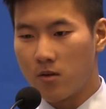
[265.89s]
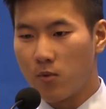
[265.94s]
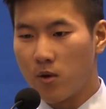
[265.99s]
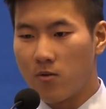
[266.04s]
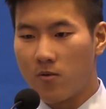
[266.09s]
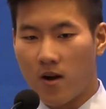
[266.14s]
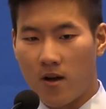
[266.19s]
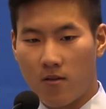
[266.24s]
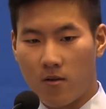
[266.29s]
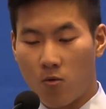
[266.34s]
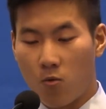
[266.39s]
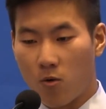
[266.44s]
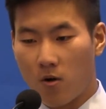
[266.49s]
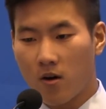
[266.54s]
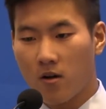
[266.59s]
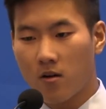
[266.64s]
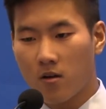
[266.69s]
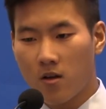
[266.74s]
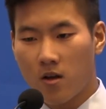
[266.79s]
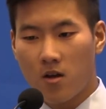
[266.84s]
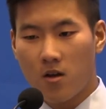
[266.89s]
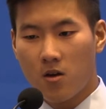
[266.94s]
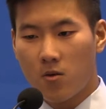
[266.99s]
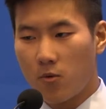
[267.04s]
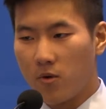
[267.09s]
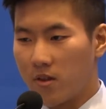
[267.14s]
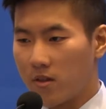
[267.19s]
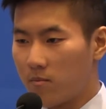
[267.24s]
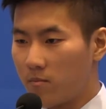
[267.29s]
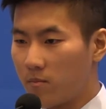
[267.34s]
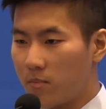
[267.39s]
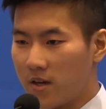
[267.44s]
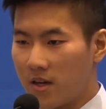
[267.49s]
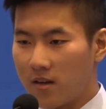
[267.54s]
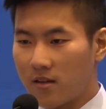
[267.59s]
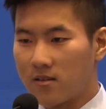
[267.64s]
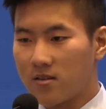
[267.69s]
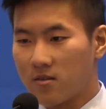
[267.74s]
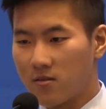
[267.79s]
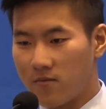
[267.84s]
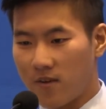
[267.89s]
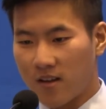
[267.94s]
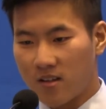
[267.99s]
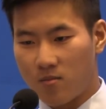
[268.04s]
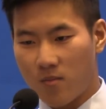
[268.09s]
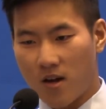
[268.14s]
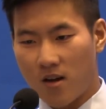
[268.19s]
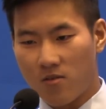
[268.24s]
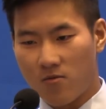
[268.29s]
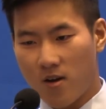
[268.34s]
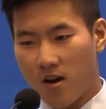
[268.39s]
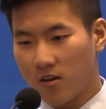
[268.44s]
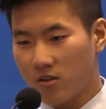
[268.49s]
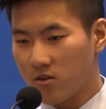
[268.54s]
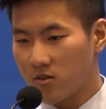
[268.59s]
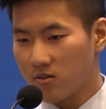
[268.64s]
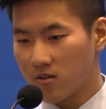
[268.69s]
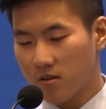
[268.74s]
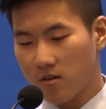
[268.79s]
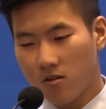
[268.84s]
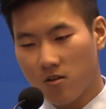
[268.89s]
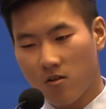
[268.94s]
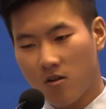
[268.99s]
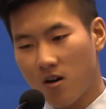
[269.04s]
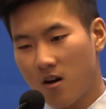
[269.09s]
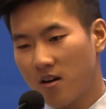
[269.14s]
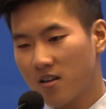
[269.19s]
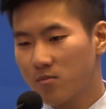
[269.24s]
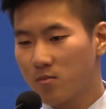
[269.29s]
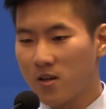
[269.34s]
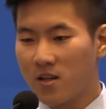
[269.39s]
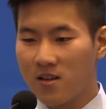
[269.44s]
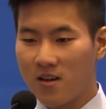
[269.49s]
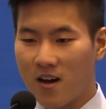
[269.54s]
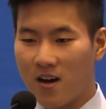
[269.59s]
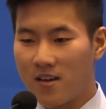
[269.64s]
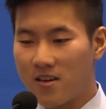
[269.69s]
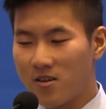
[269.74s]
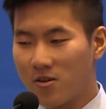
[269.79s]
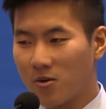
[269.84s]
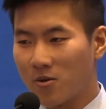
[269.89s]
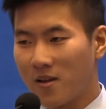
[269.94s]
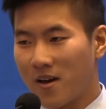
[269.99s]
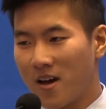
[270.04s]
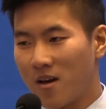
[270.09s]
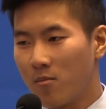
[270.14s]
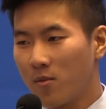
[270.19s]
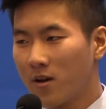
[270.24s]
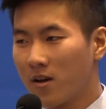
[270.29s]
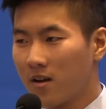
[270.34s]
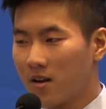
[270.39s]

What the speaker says: We'd rather work with big disinfectant manufacturers like Clorox, PDI, Ecolab.